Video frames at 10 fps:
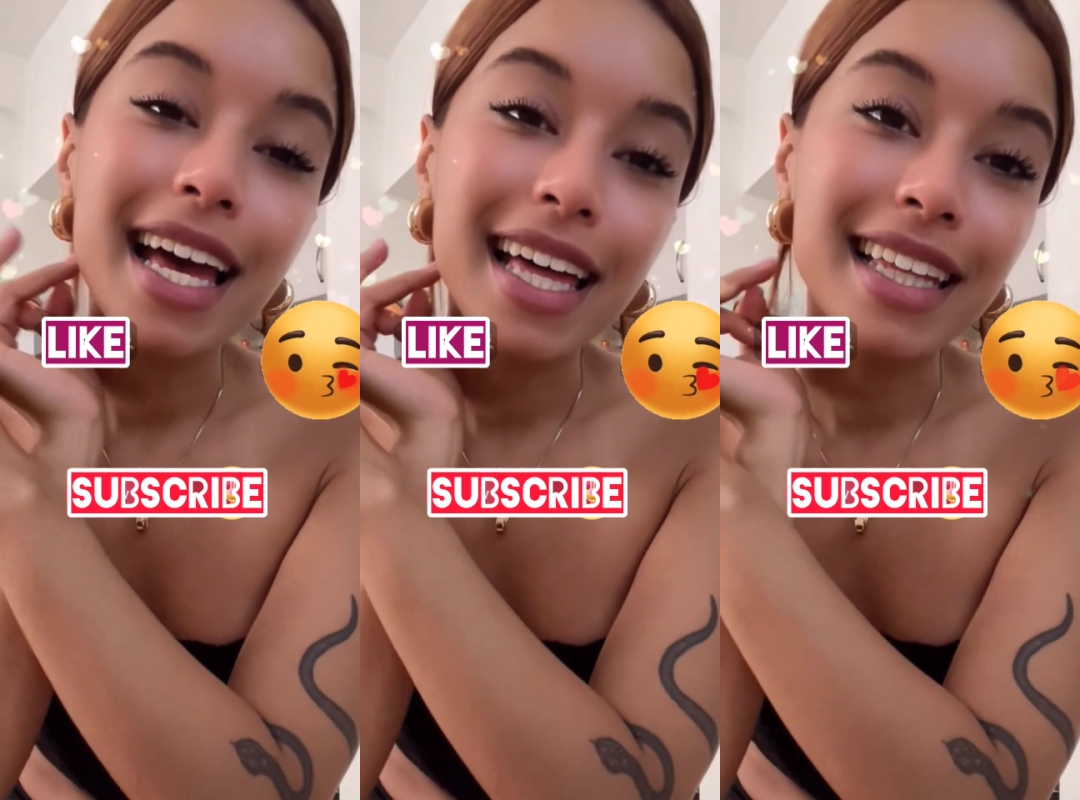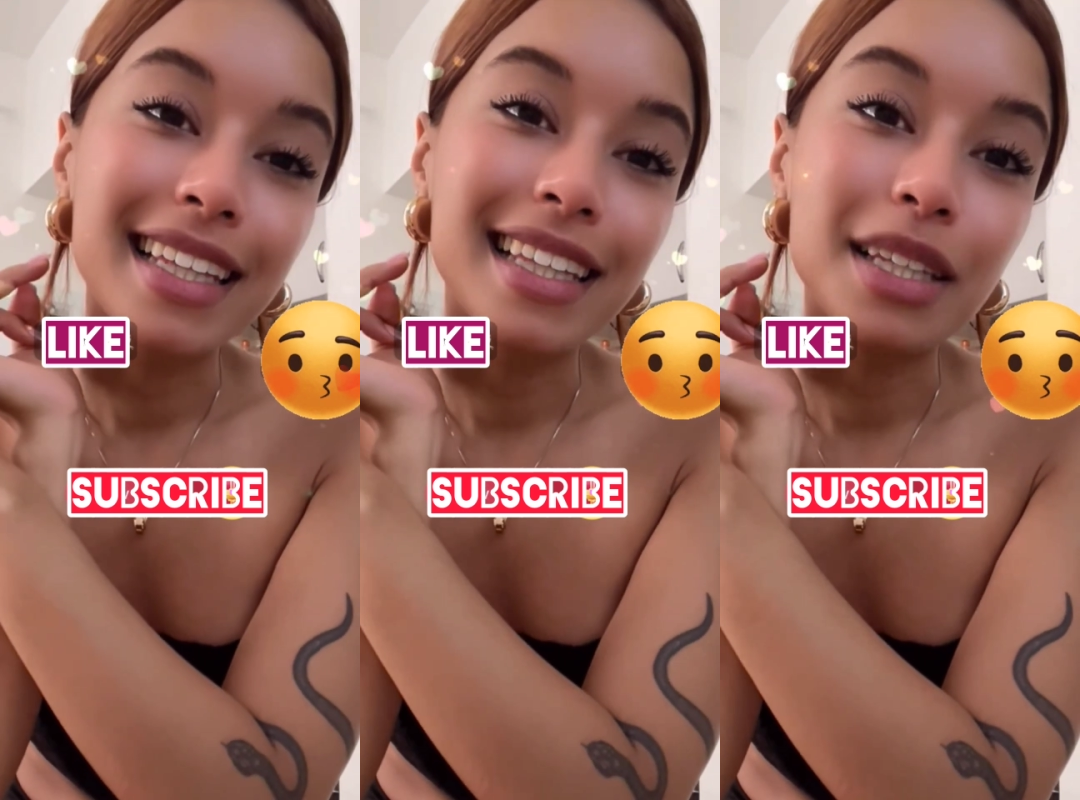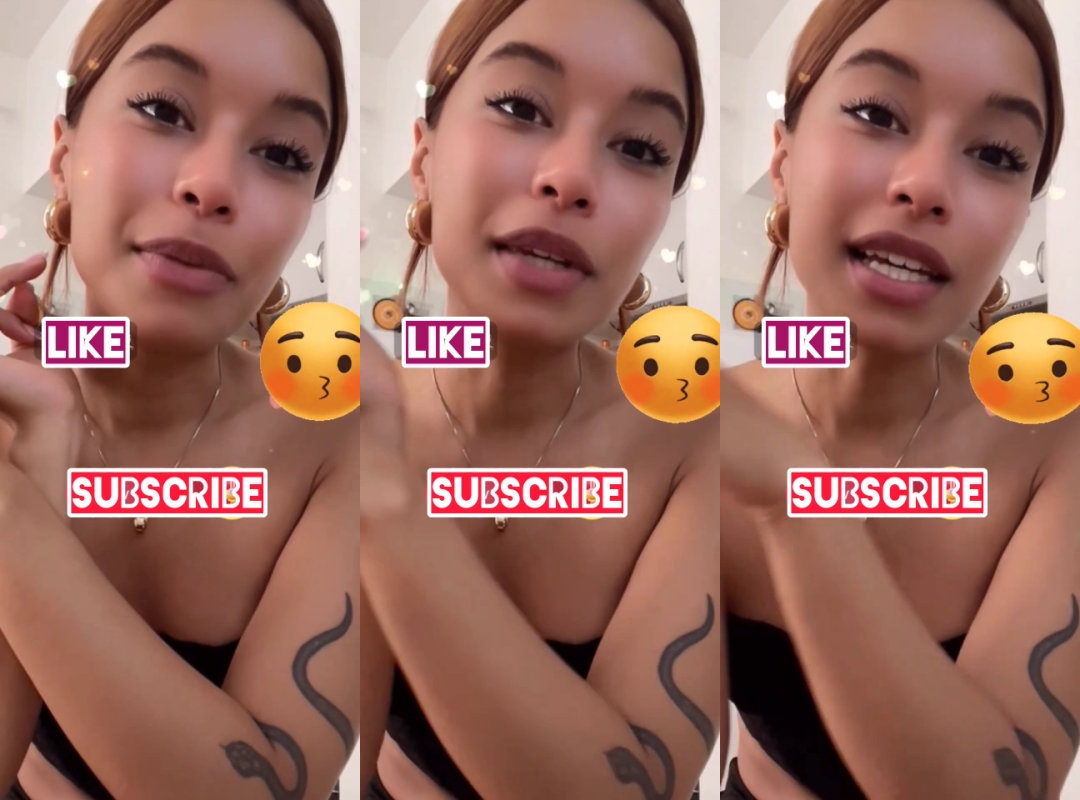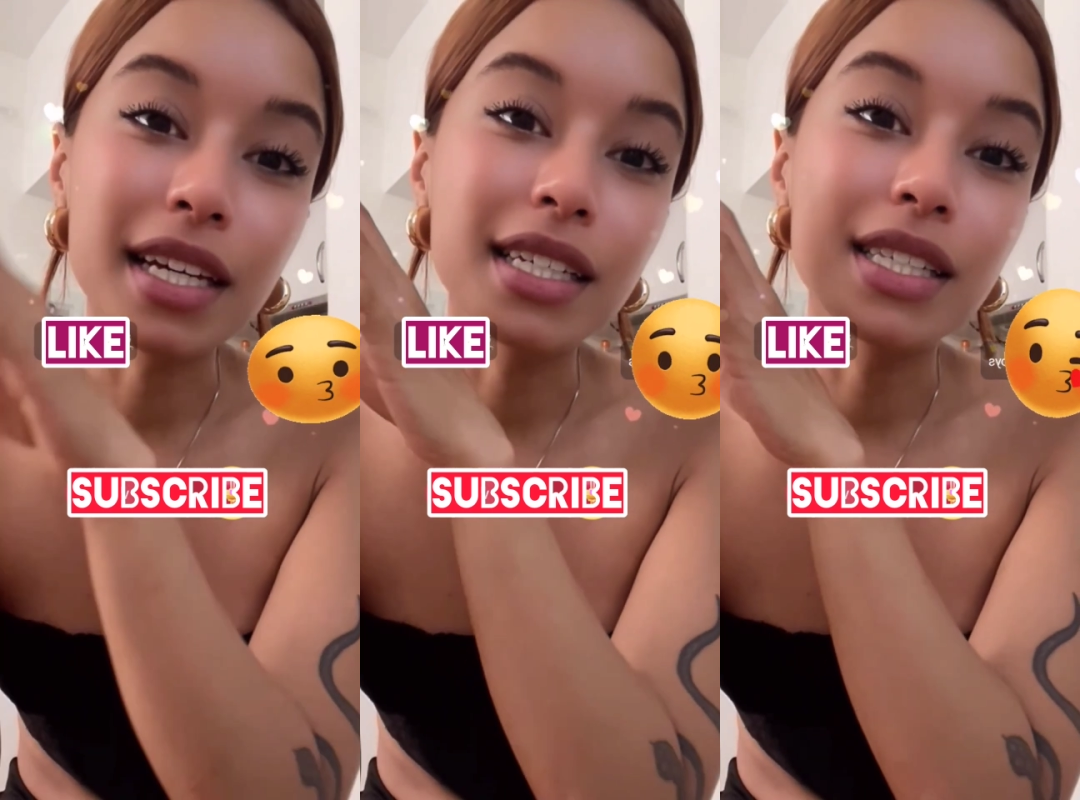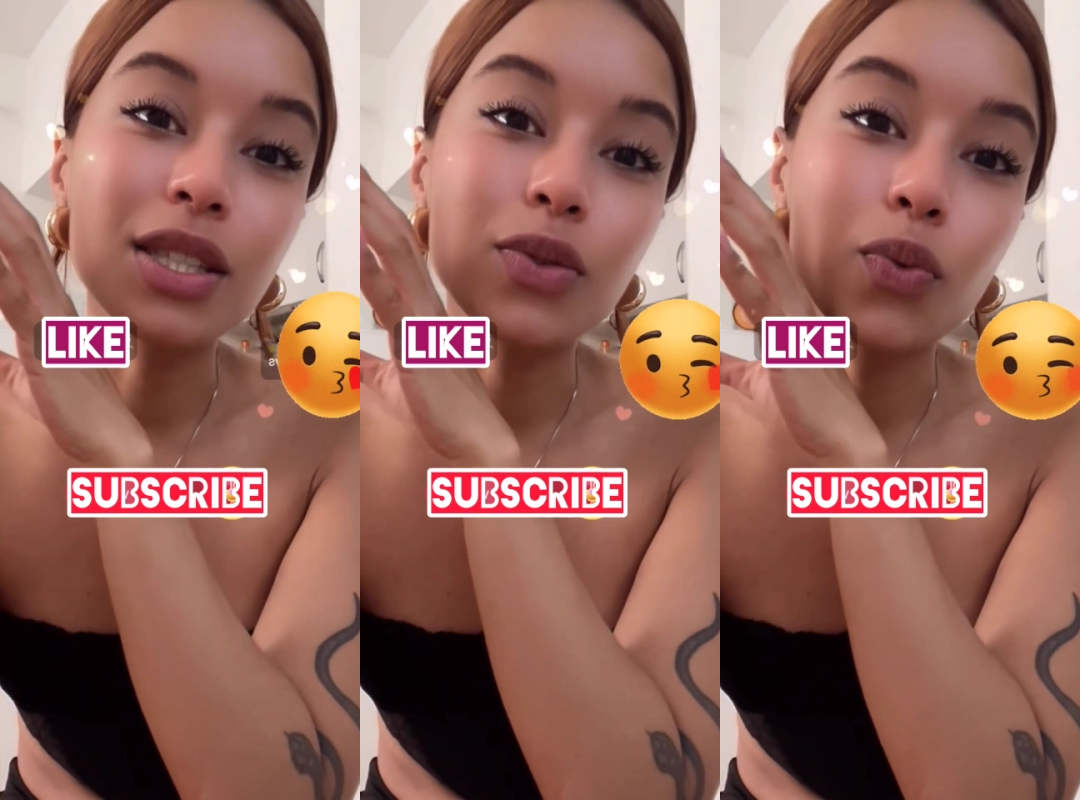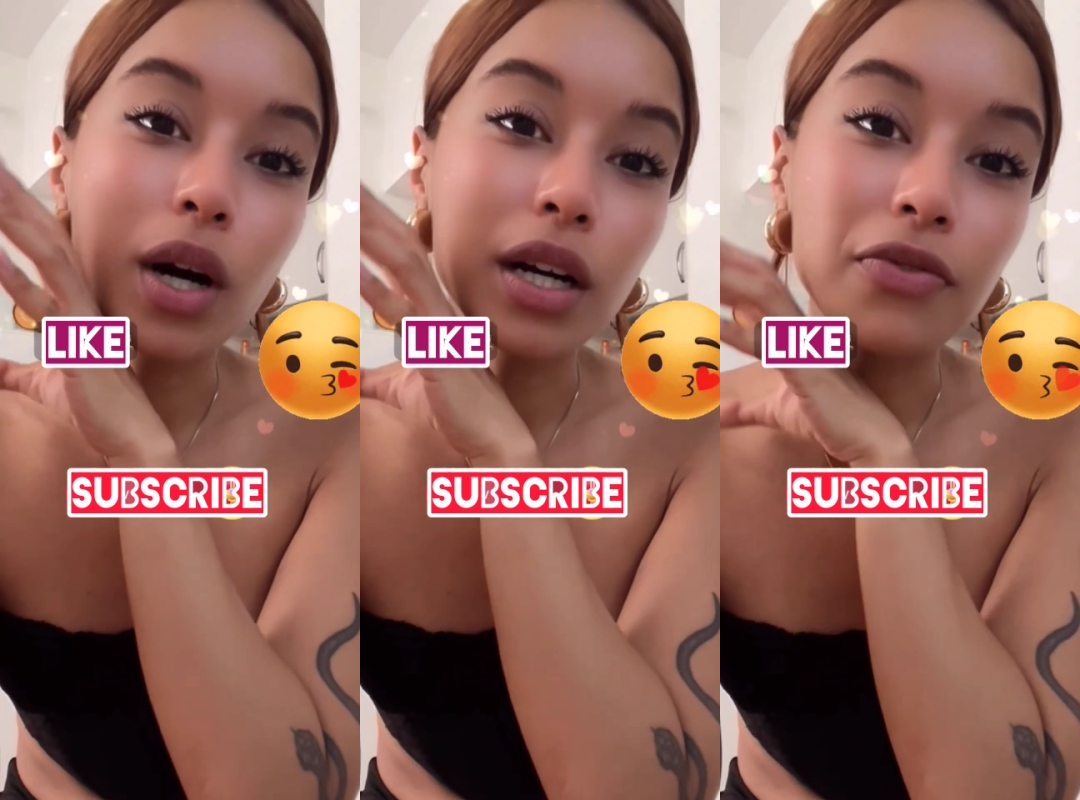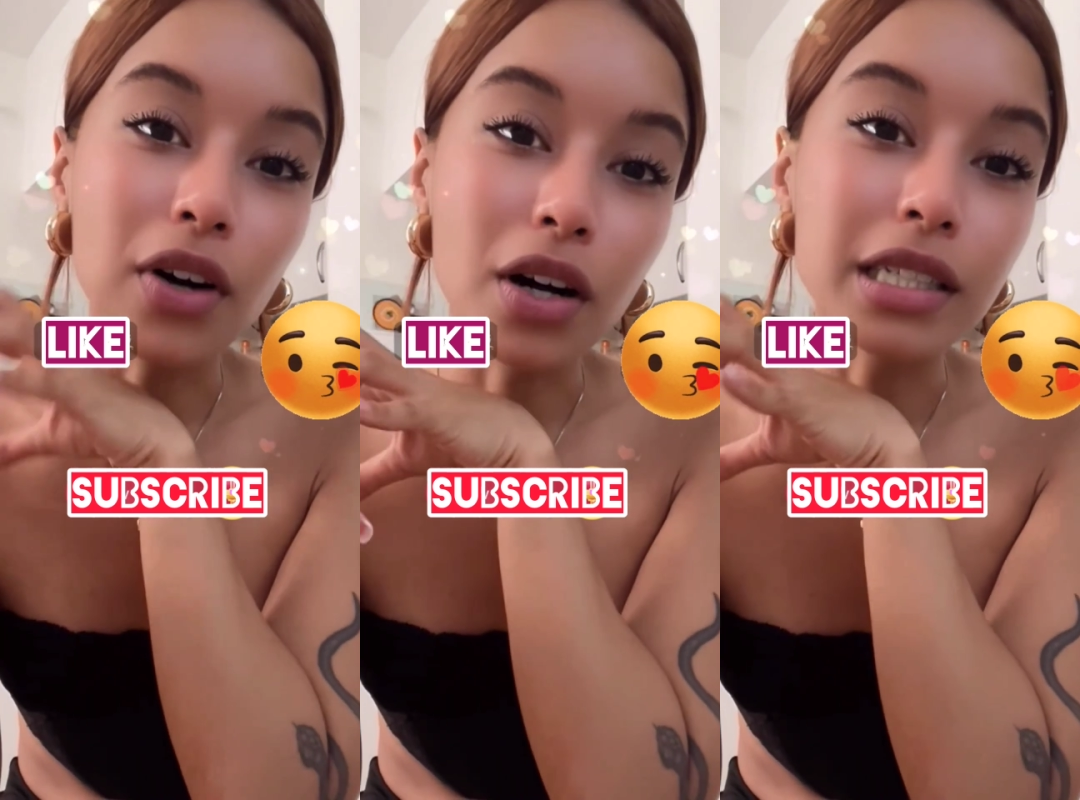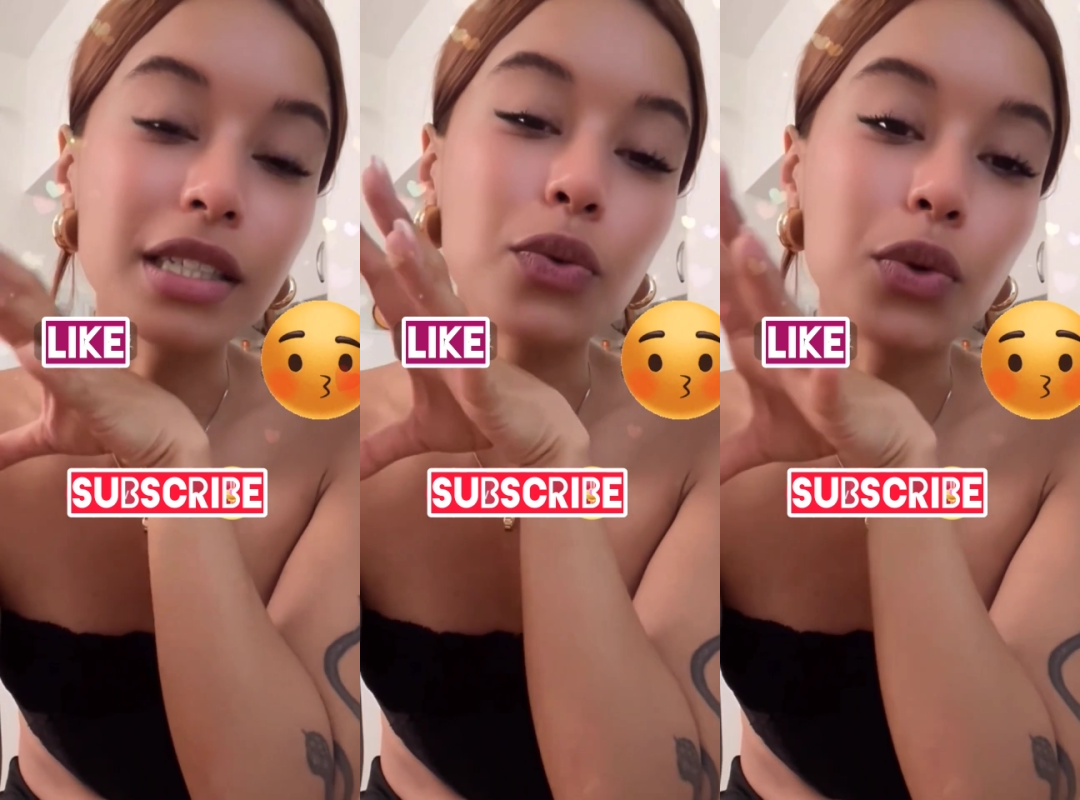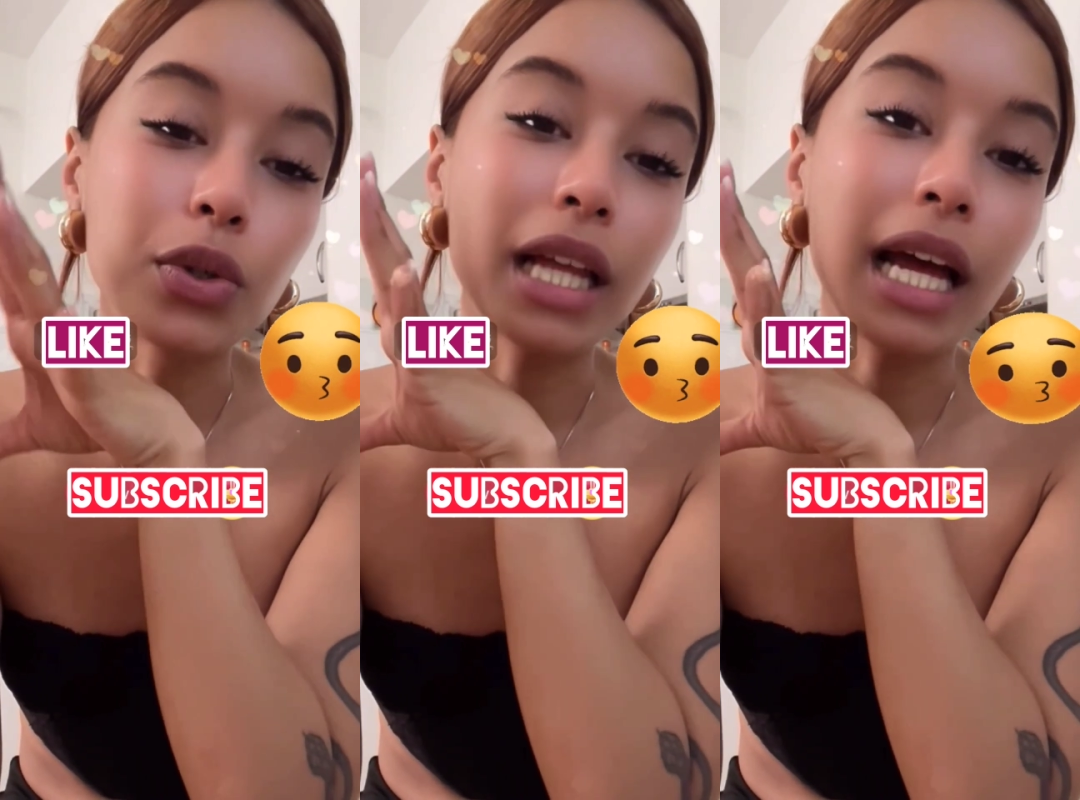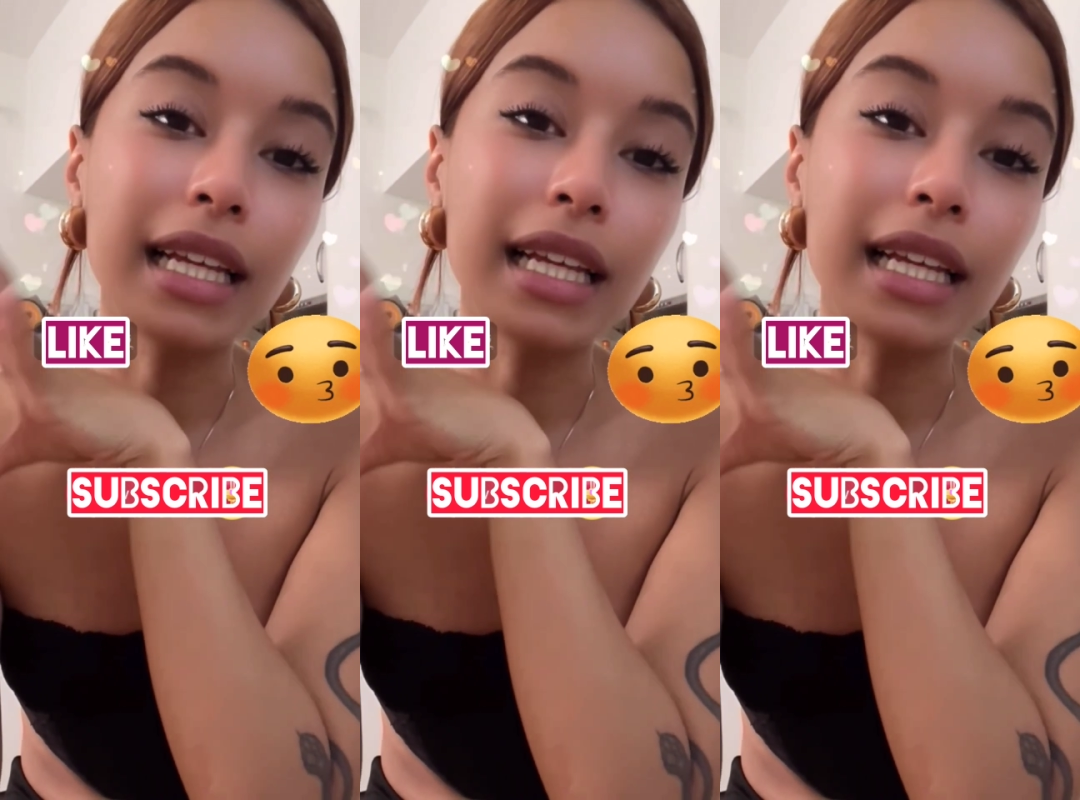and the biggest waterfalls in the world,